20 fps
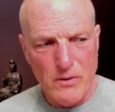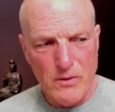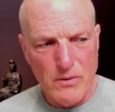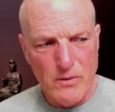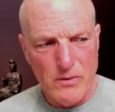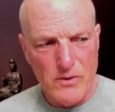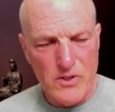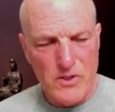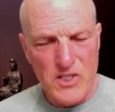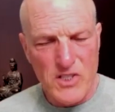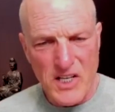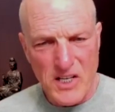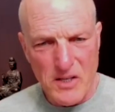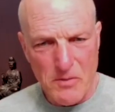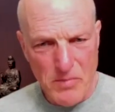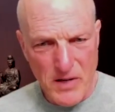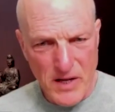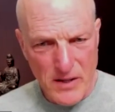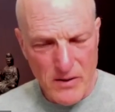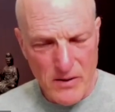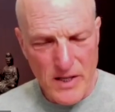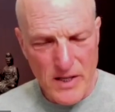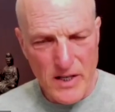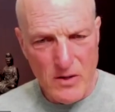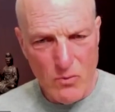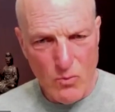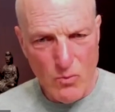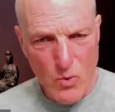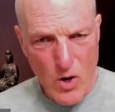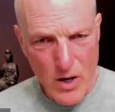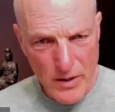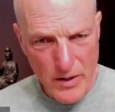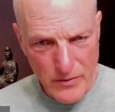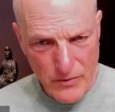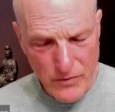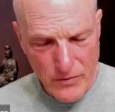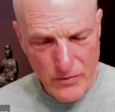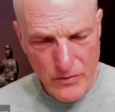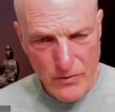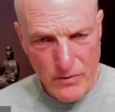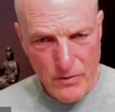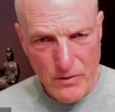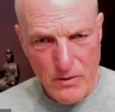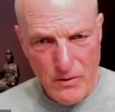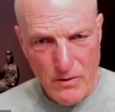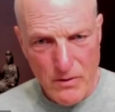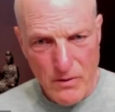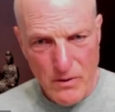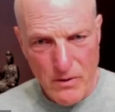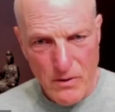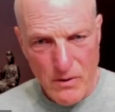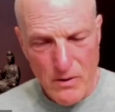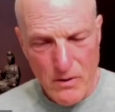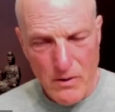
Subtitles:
the seedbed that it was